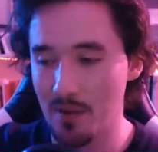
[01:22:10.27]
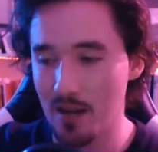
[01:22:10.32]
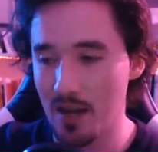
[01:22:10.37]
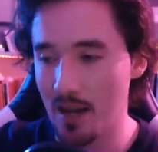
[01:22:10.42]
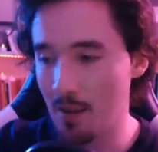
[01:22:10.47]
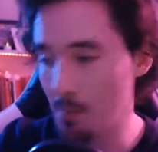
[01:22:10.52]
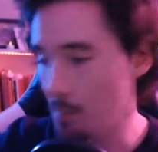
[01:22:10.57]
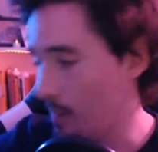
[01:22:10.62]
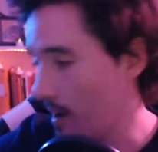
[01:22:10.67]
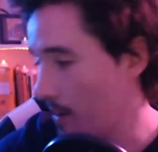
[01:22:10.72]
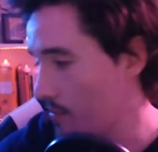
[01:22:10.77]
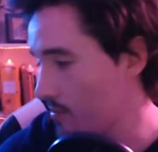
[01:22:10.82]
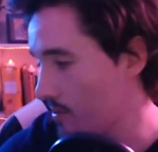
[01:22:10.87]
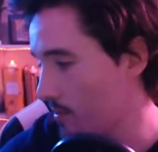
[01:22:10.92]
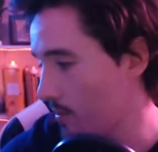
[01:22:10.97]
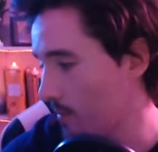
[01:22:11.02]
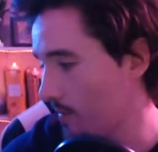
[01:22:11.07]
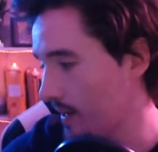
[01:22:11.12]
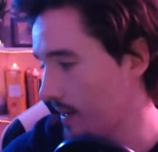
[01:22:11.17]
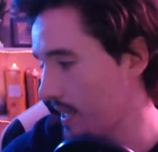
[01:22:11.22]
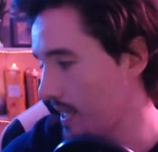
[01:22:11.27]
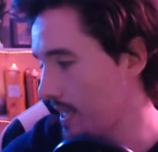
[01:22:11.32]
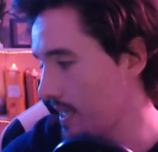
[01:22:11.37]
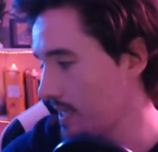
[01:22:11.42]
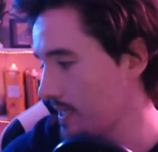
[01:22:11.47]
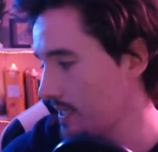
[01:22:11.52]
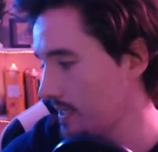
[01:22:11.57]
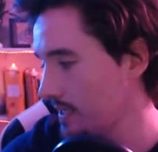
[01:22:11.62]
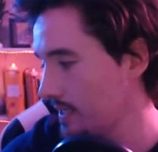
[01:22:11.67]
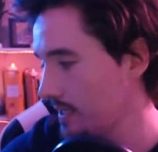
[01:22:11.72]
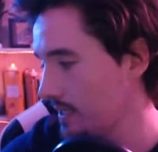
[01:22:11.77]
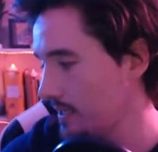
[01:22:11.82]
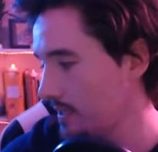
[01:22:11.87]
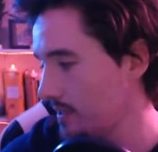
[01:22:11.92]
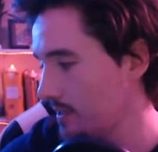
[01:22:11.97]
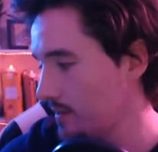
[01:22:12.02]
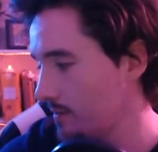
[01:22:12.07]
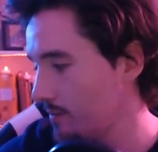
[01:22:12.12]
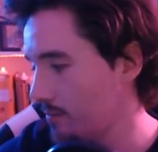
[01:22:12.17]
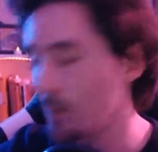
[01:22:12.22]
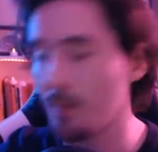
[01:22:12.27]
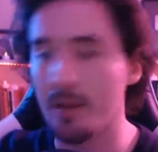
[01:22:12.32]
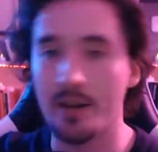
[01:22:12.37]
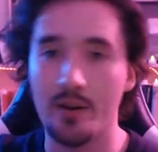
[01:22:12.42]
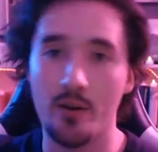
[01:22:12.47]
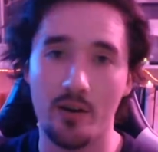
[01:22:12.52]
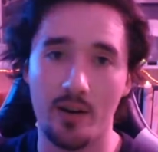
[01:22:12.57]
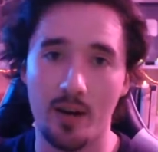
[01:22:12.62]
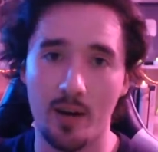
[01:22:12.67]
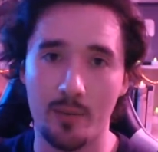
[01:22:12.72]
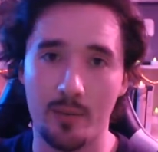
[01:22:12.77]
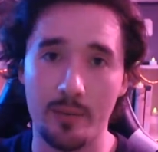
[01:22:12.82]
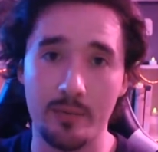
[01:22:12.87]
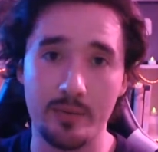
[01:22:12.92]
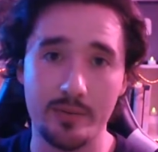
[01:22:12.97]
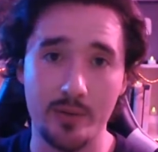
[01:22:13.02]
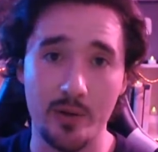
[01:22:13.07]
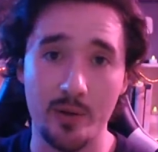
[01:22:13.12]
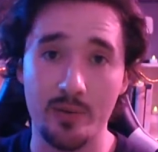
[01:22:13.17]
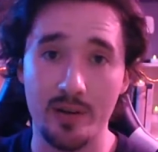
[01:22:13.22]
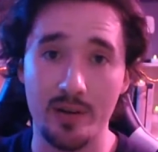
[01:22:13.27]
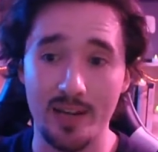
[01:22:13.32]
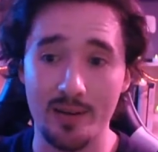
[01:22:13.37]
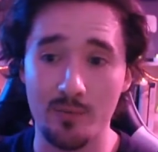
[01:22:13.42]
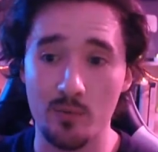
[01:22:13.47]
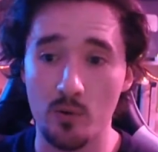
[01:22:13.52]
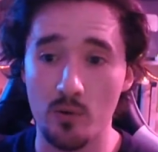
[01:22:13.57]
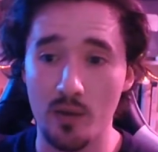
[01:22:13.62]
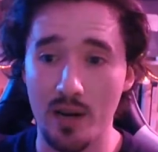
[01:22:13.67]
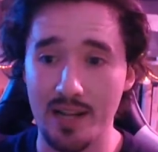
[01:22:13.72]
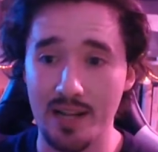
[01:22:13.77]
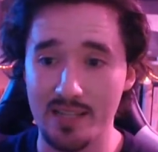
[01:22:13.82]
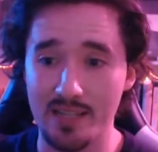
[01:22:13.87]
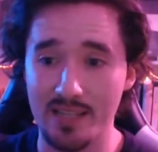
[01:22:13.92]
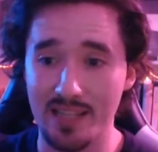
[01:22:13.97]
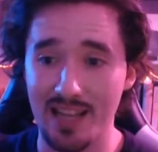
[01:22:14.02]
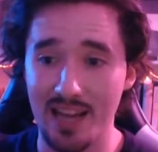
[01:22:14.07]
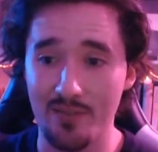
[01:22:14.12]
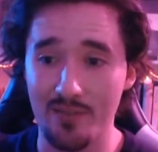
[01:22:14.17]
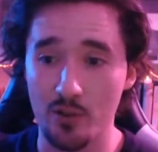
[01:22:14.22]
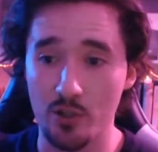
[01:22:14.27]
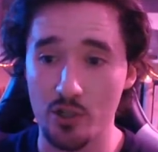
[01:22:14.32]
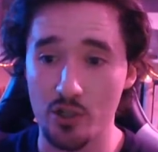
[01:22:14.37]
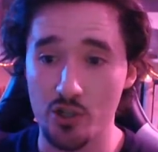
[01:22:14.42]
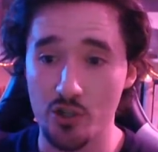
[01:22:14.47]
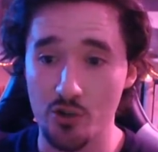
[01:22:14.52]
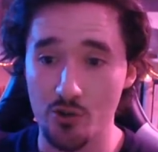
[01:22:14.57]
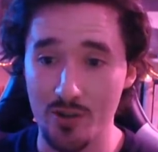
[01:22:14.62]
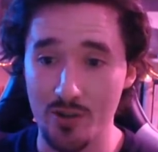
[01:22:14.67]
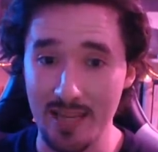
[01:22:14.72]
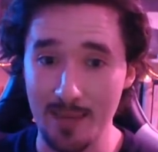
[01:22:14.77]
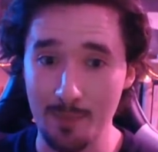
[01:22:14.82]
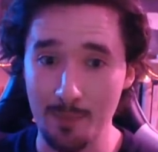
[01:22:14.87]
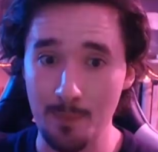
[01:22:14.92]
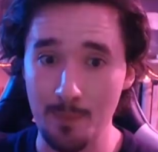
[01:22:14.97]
I'm probably not going to be able to open any more letters live on stream.